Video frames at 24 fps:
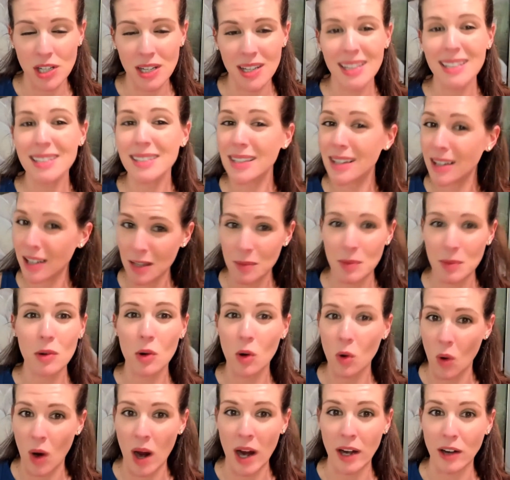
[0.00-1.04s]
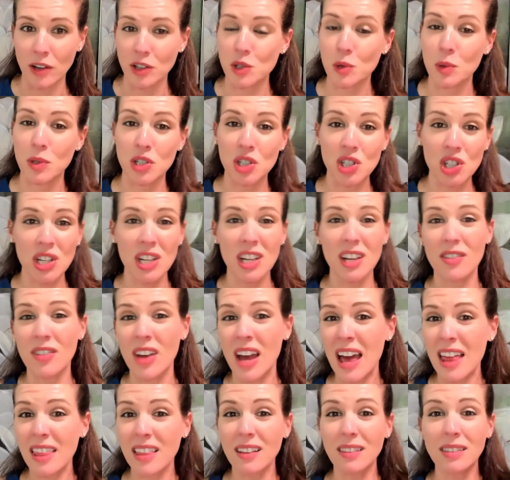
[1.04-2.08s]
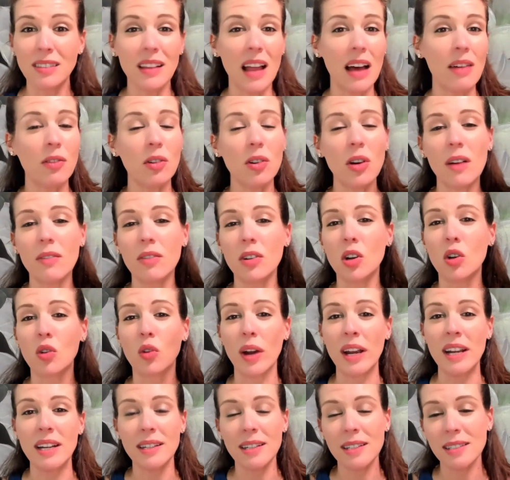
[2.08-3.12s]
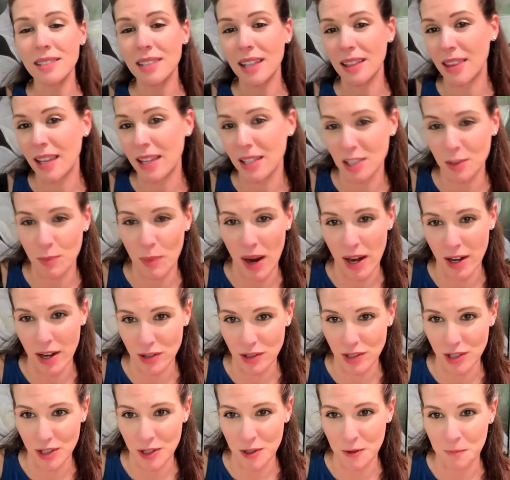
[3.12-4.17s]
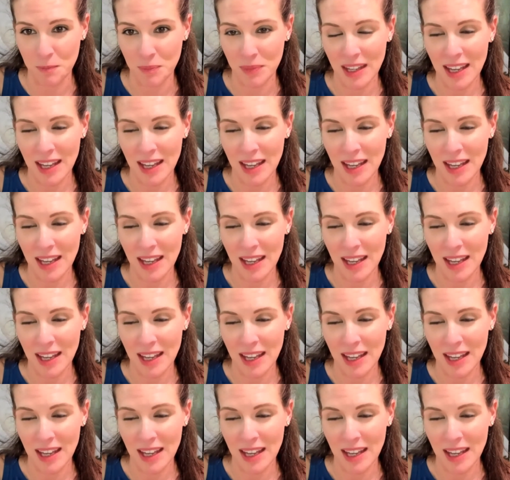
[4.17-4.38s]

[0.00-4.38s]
is going to be required to achieve the level of greatness that they aspire to.